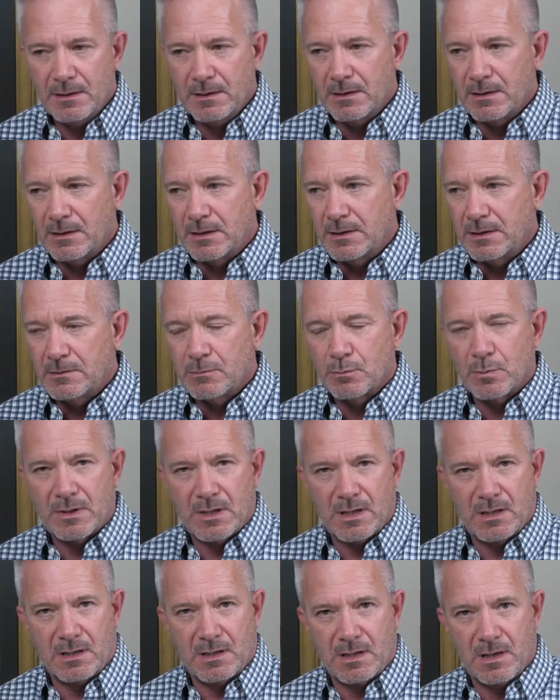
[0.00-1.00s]

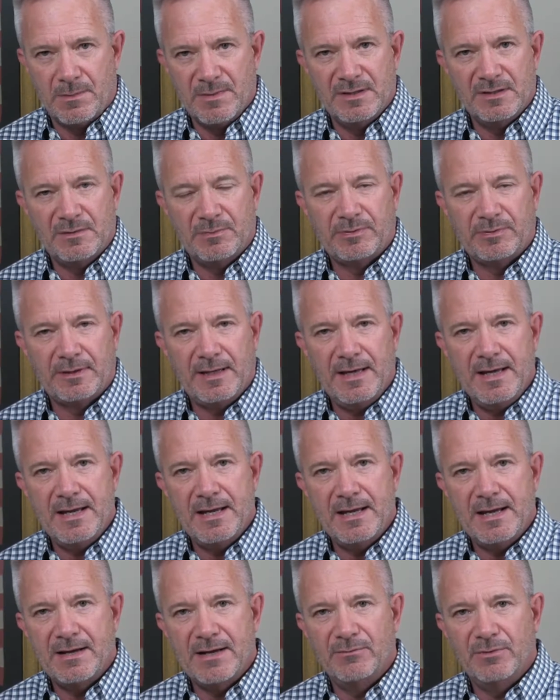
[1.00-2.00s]
would come into
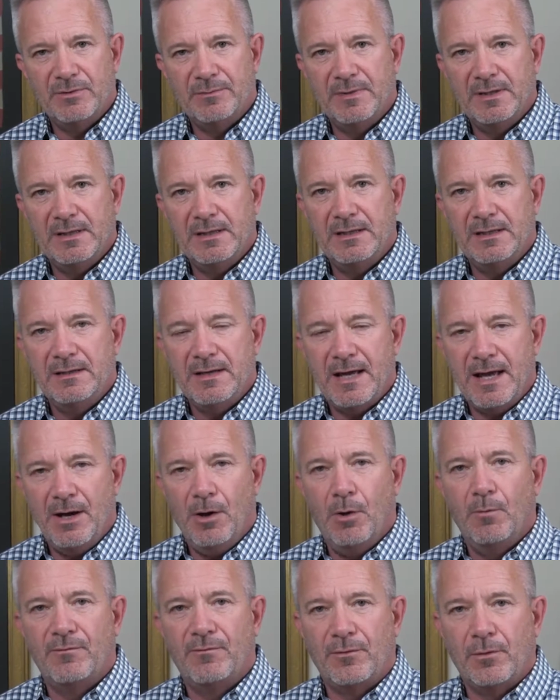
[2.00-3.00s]
play and would be
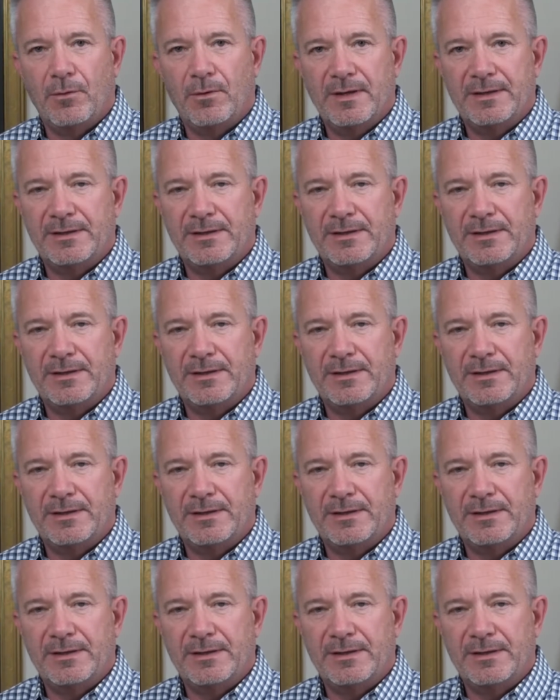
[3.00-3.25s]
helpful.